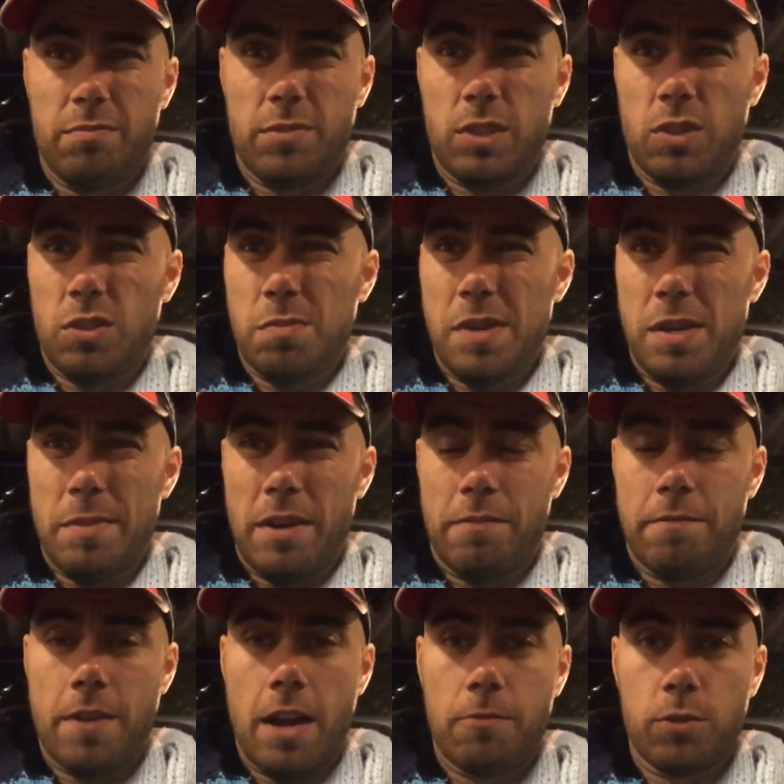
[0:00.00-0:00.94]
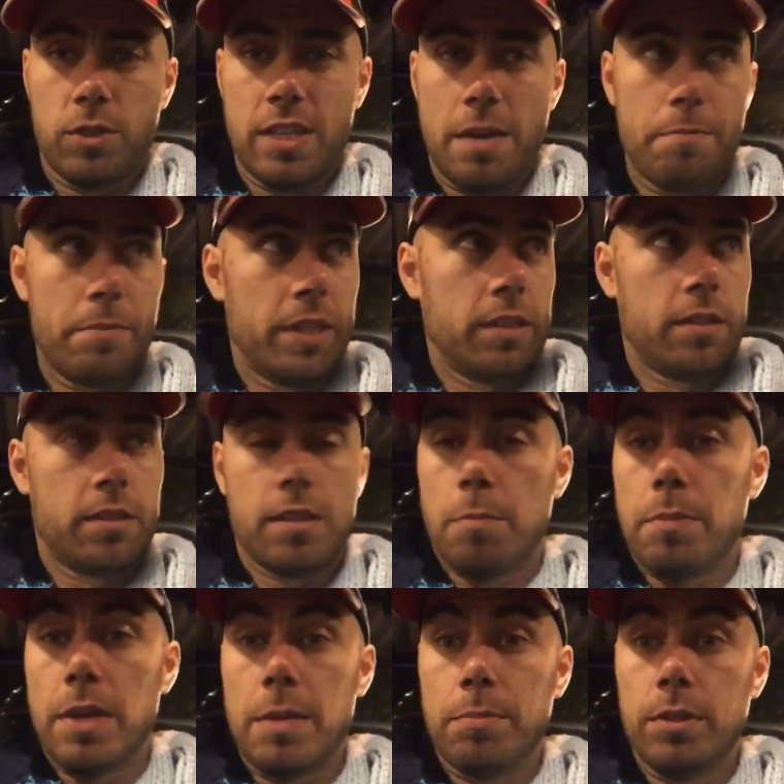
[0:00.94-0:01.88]
So it's been about five or ten minutes.
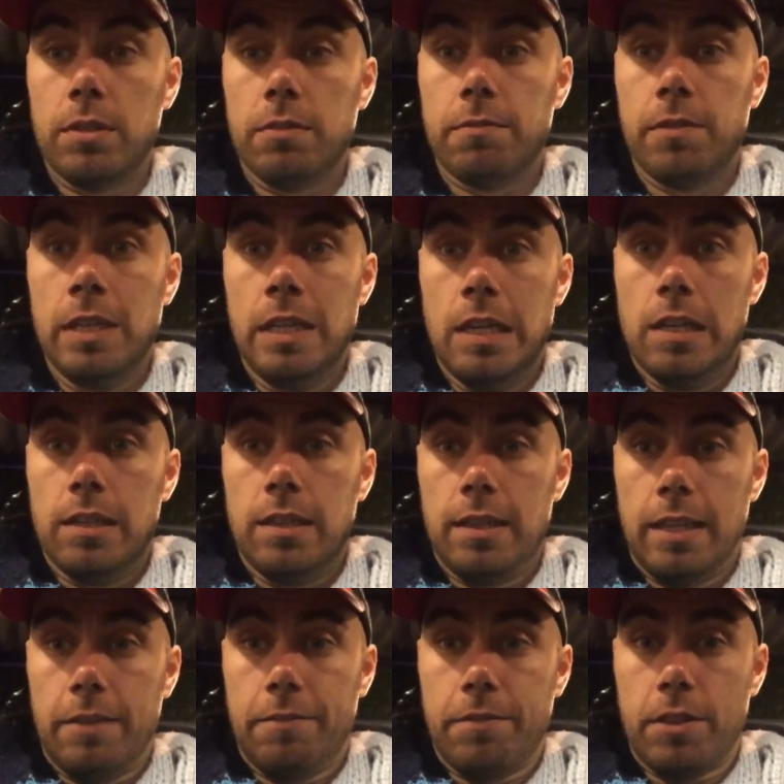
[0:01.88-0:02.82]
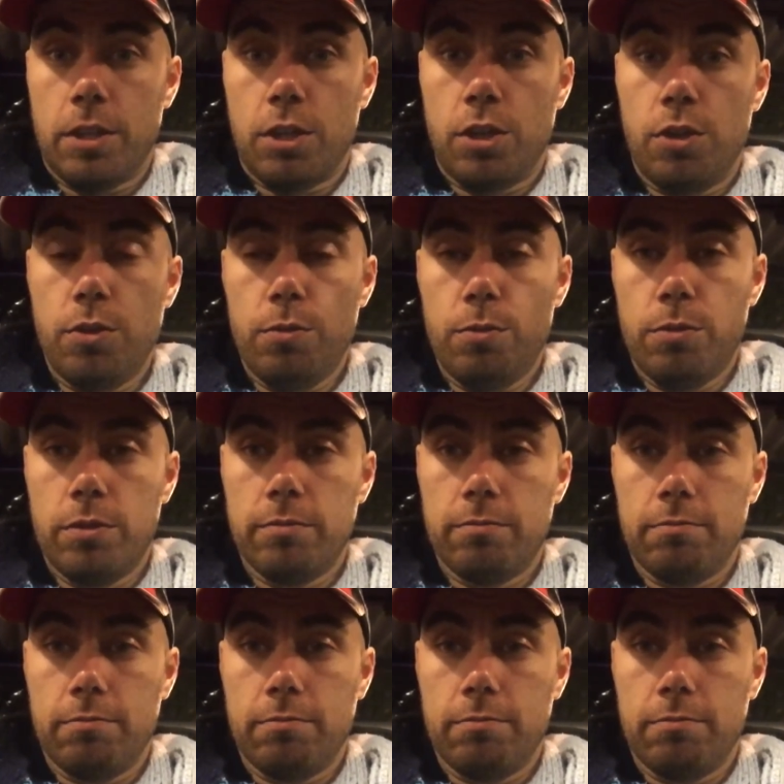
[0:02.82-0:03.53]
Some people have left the queue,